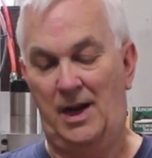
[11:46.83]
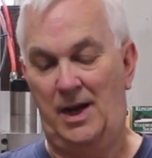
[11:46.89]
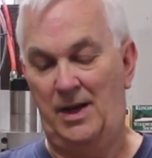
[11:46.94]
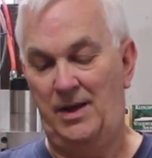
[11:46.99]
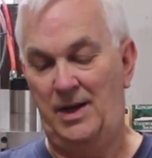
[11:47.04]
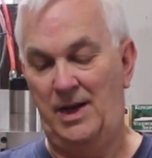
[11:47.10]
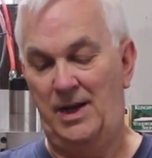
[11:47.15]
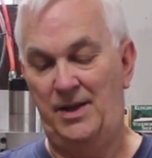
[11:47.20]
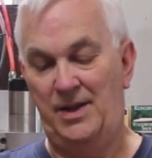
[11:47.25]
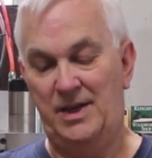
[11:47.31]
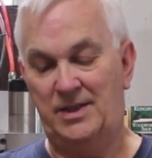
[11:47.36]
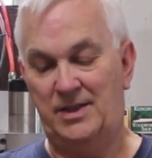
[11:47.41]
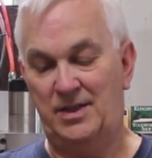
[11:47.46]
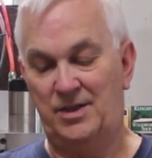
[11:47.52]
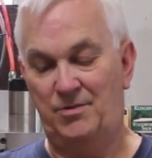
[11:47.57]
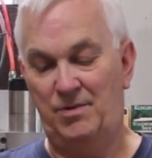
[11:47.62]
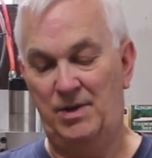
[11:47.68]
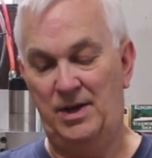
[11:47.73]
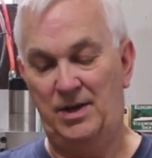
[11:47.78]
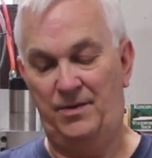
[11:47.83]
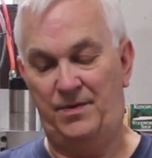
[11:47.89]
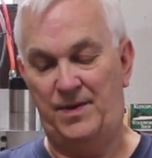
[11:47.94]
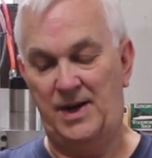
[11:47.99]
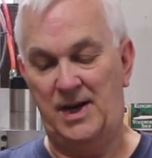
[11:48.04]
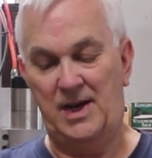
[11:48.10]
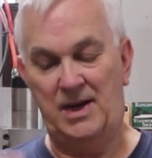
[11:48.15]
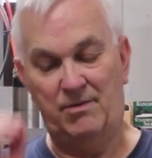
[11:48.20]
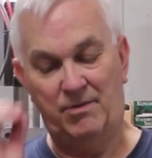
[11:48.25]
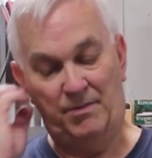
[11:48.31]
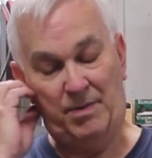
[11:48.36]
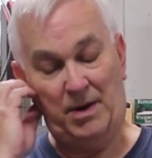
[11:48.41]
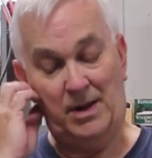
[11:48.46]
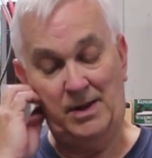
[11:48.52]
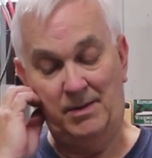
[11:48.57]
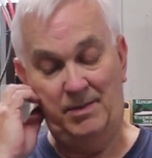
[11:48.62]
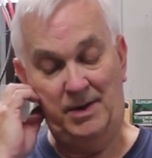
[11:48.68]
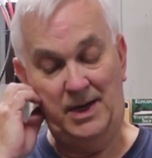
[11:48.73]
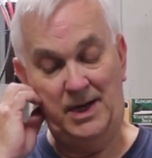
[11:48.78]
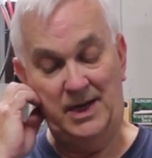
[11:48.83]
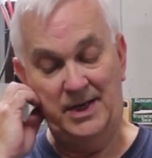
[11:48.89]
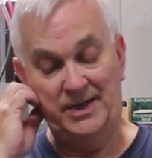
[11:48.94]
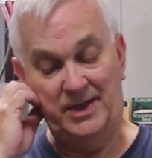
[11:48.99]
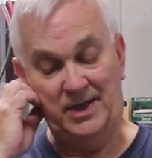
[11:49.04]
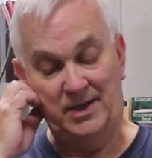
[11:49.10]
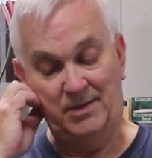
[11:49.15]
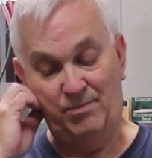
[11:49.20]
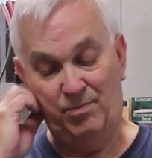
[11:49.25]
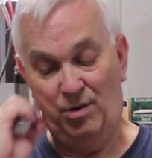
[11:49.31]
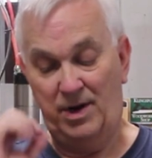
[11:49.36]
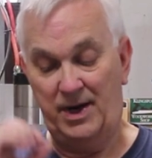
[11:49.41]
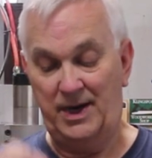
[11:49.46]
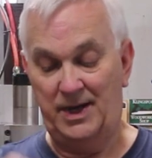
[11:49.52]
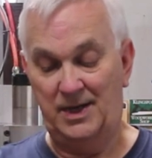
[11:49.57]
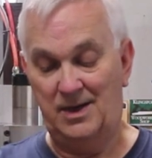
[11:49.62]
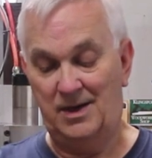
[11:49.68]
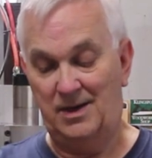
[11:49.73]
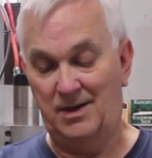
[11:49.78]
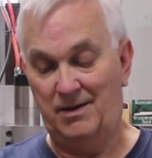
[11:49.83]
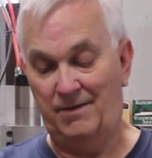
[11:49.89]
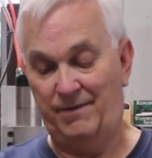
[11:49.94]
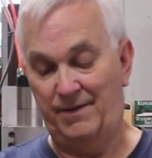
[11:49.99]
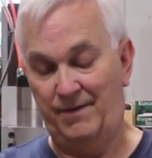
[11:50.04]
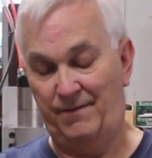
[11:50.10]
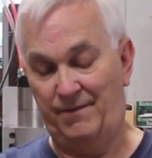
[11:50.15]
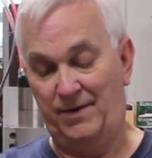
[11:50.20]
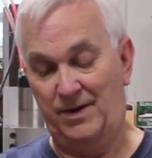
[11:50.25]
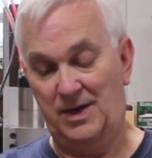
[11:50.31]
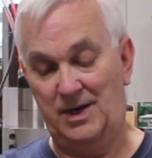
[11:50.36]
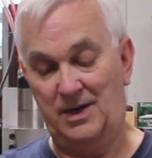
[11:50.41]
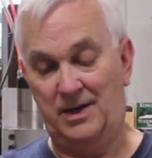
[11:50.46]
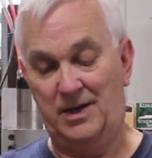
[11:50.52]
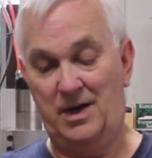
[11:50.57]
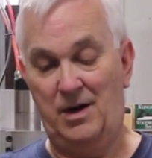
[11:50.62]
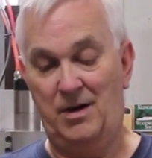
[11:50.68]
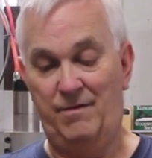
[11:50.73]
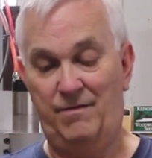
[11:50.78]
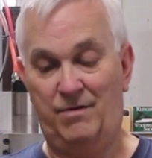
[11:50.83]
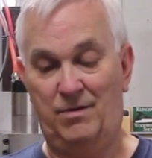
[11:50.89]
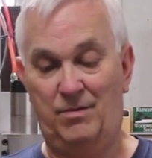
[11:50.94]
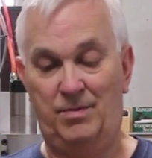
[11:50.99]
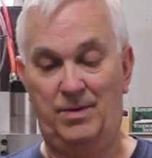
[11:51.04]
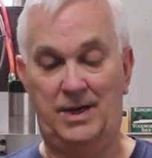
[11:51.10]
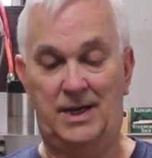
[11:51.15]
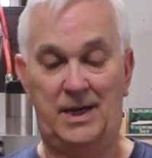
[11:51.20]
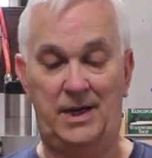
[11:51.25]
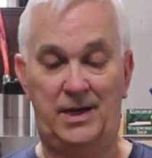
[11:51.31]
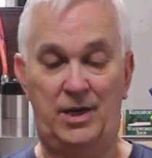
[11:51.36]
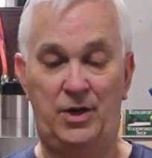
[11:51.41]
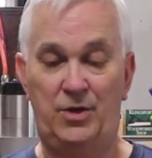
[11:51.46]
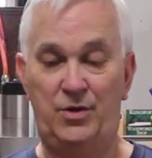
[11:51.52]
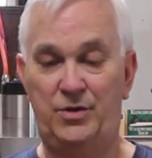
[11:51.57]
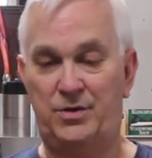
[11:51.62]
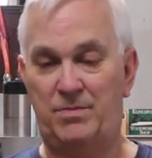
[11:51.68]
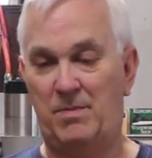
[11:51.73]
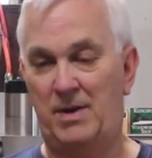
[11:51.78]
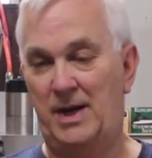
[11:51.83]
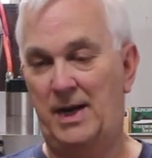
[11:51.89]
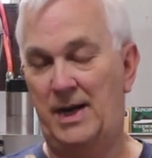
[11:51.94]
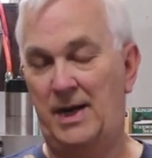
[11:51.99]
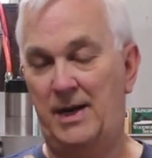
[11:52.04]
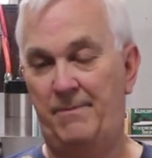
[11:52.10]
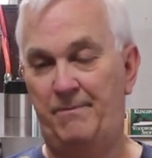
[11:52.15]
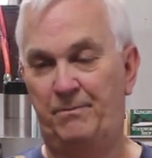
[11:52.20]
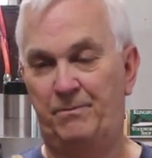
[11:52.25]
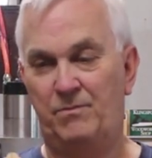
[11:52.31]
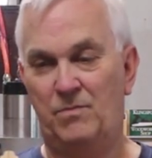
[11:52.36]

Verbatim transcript: And then this is real thin, it would probably be easy to break it off if you're not careful, but I used my